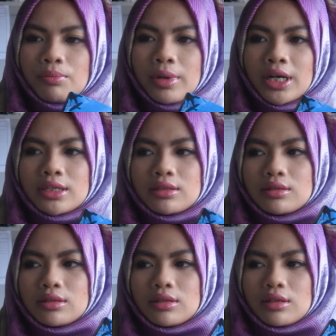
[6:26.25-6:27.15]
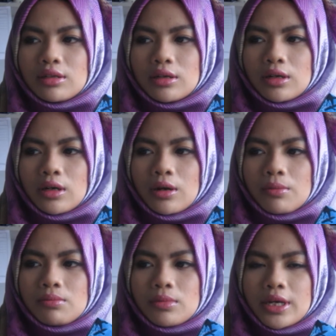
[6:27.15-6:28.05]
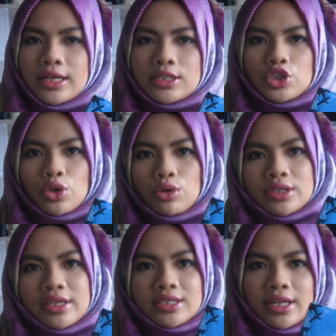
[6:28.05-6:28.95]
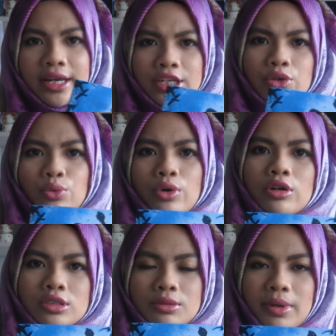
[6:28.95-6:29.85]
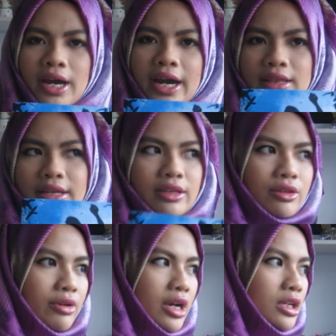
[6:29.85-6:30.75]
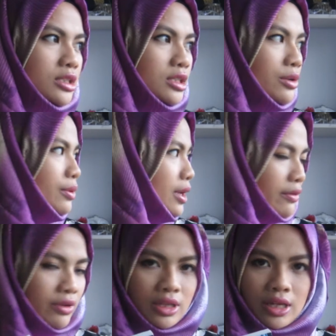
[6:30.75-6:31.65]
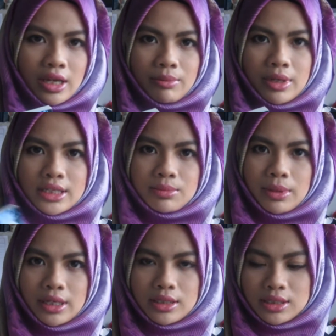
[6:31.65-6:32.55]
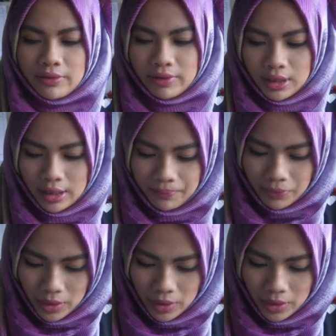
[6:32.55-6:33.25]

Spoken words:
but it shows that there's a hidden world behind like the reality where everything can be explained and stuff like that.